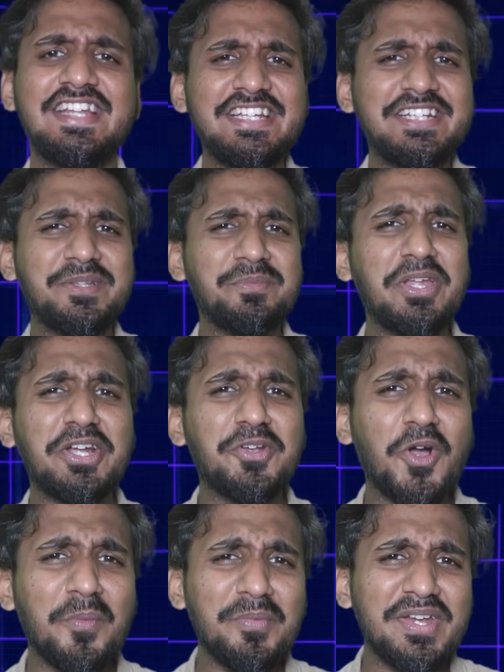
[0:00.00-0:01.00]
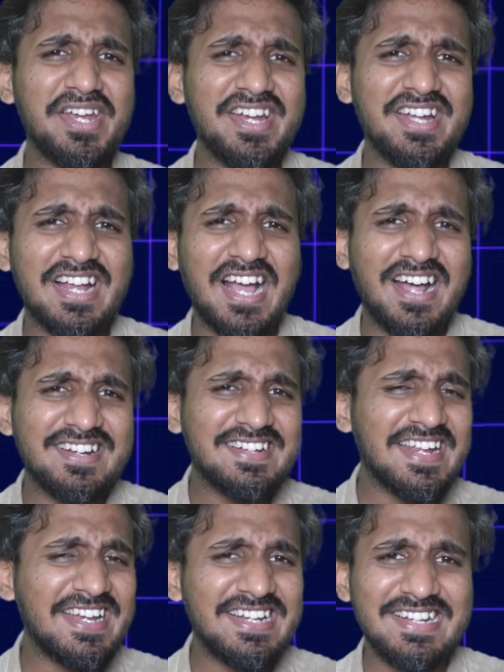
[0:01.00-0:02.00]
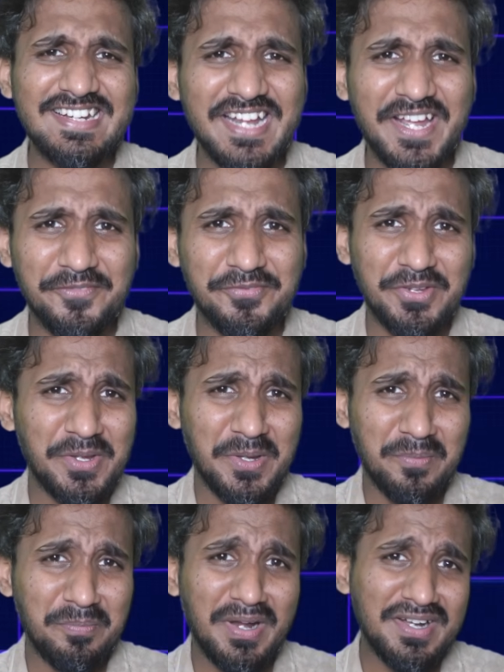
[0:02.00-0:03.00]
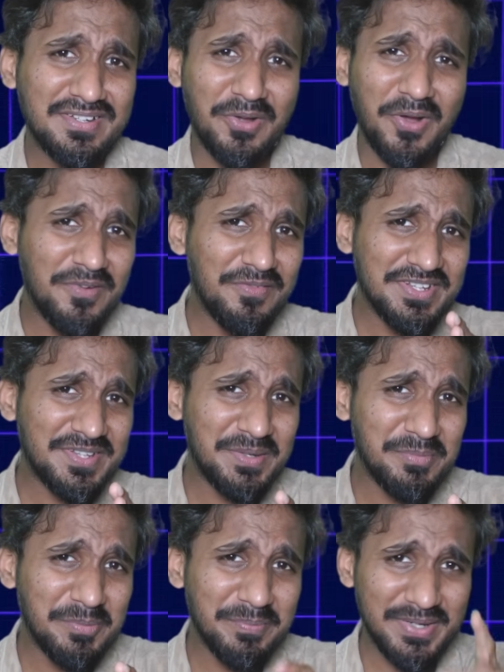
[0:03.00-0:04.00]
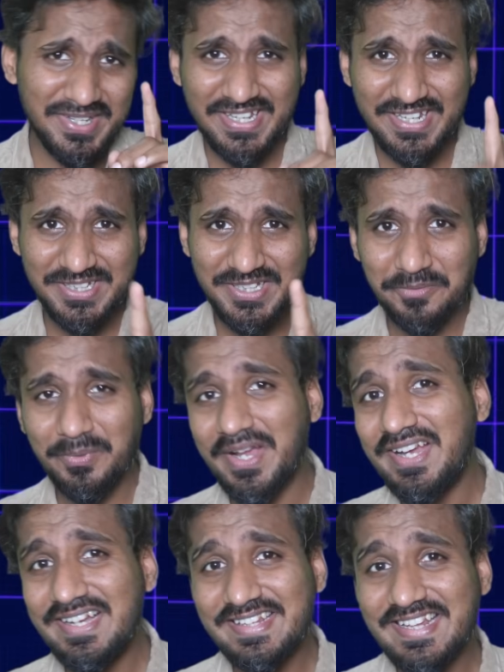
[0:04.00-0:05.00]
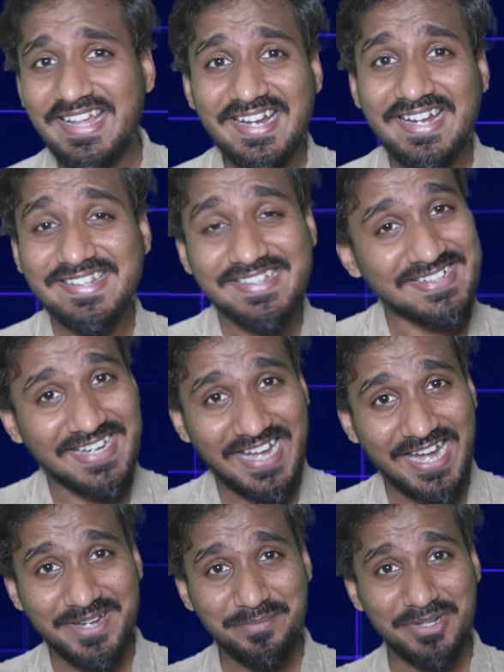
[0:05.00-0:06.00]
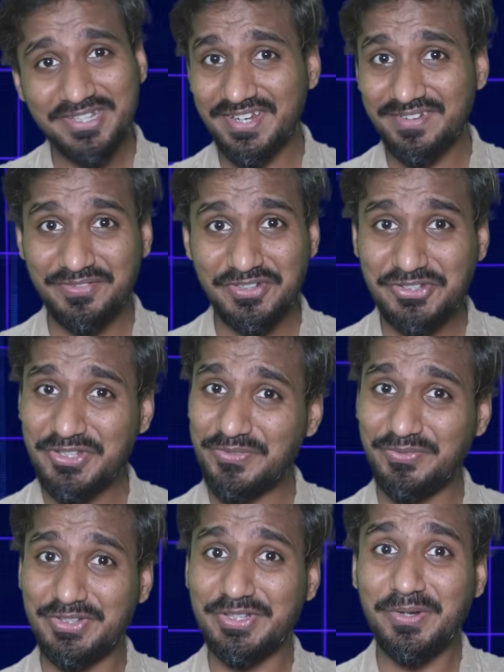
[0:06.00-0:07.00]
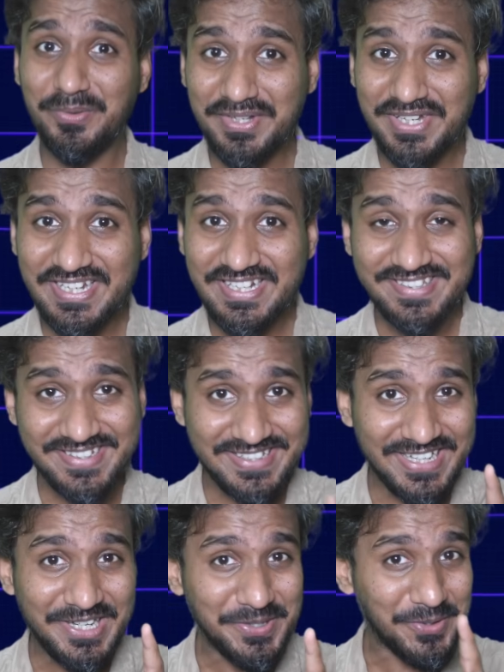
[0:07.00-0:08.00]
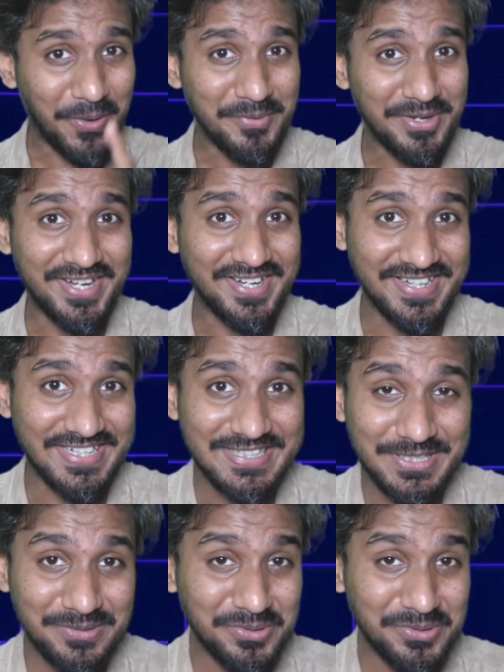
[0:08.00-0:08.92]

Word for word: Teeth may dominate our daily lives but always remember, in the wild, there are certain animals and fishes without teeth still dominating.